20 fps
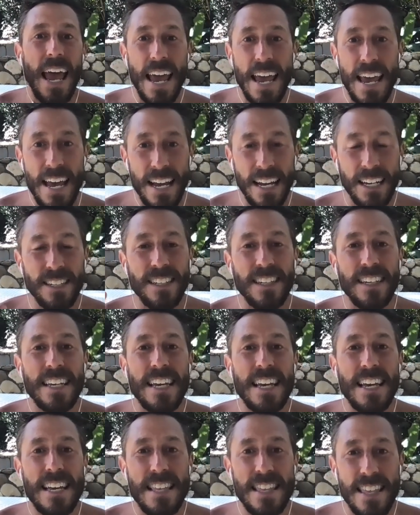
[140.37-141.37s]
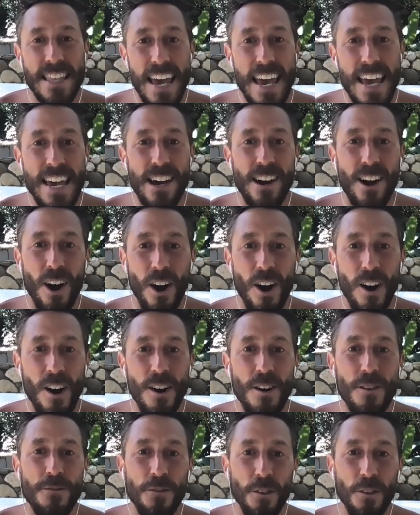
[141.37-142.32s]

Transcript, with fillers: And they are